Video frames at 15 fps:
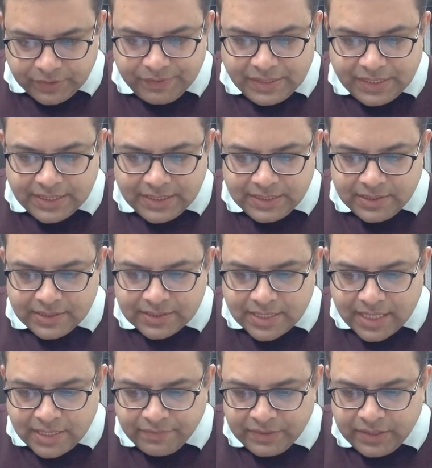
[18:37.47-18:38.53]
when they see a
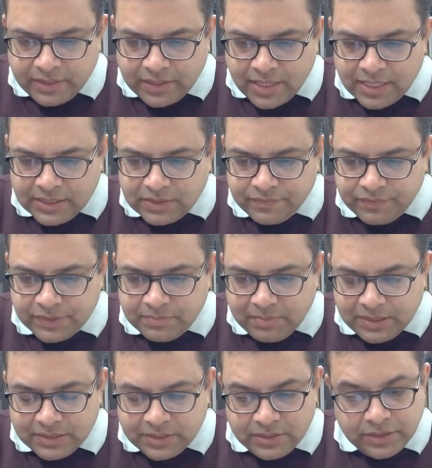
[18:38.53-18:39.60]
sight with their eyes if it's
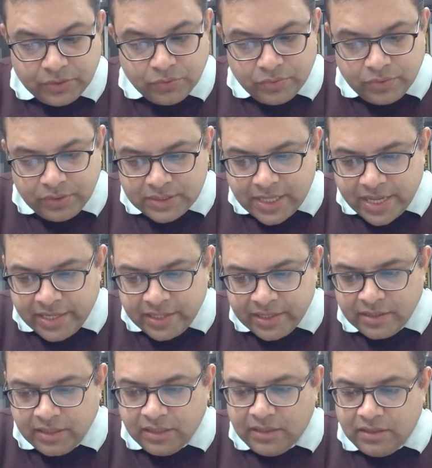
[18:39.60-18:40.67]
pleasant they don't desire
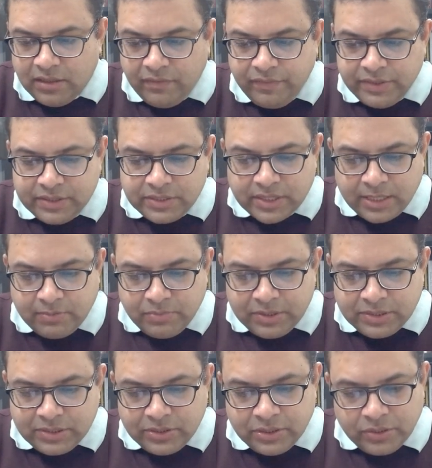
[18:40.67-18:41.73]
it if it's
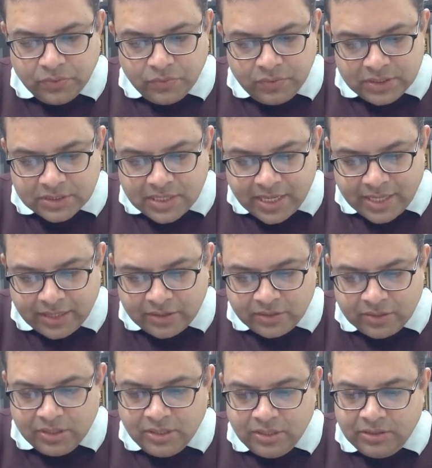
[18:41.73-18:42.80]
unpleasant they don't dislike it
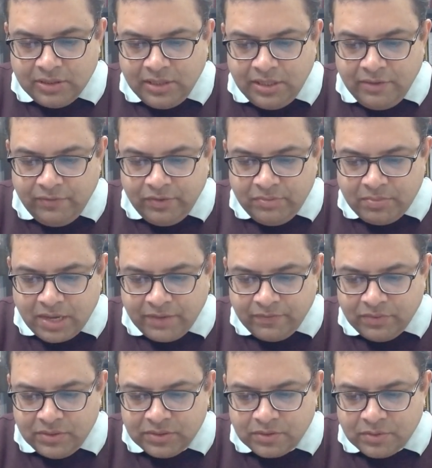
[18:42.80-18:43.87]
they live with
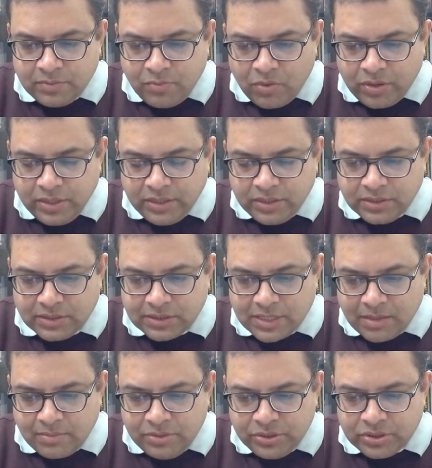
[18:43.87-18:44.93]
mindfulness of the body
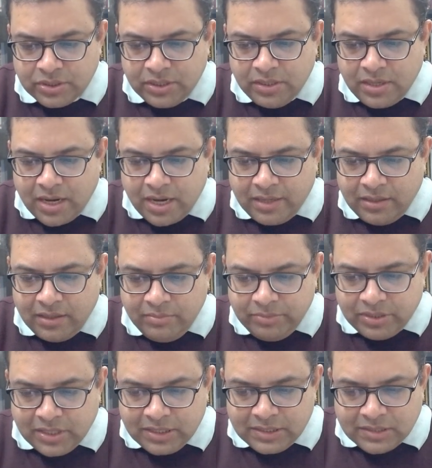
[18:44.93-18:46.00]
established and a
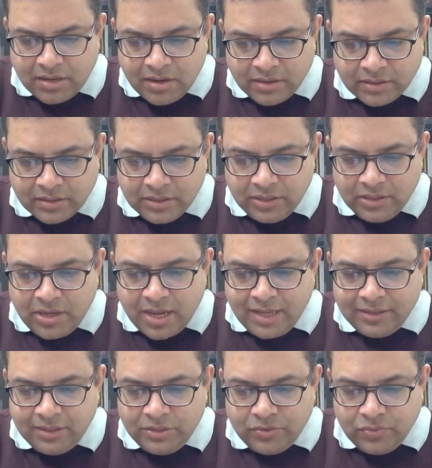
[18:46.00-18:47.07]
limitless heart
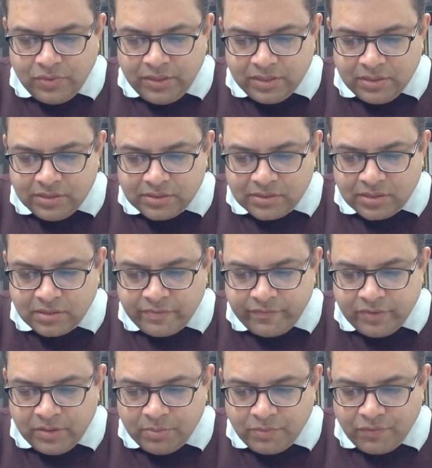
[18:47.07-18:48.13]
and they truly understand the
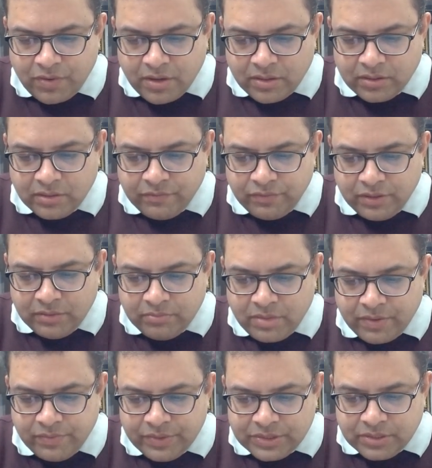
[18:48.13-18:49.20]
freedom of heart and freedom
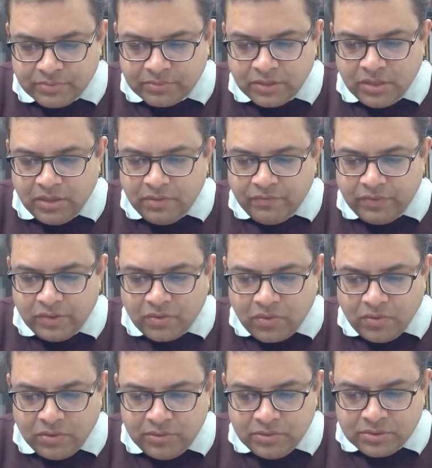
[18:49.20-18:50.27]
by wisdom where
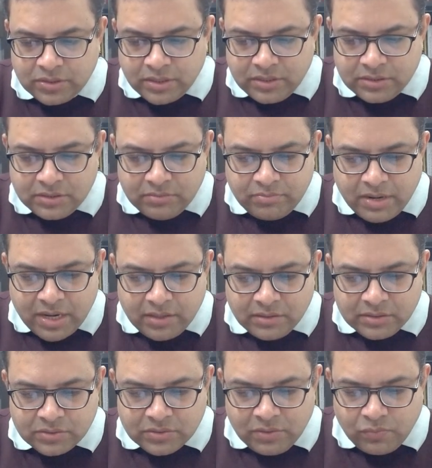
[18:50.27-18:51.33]
all those arisen bad
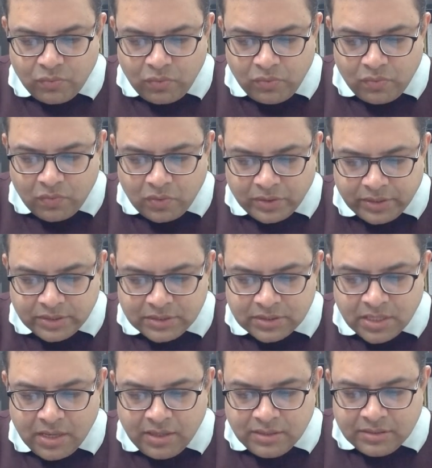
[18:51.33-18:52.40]
unskillful qualities
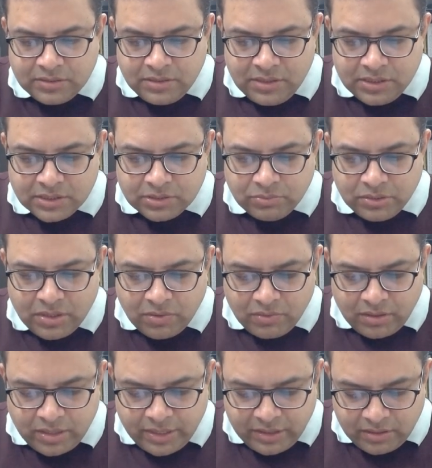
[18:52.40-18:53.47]
cease
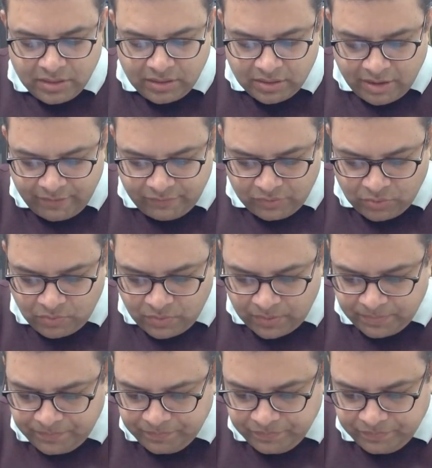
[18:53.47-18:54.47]
without anything left over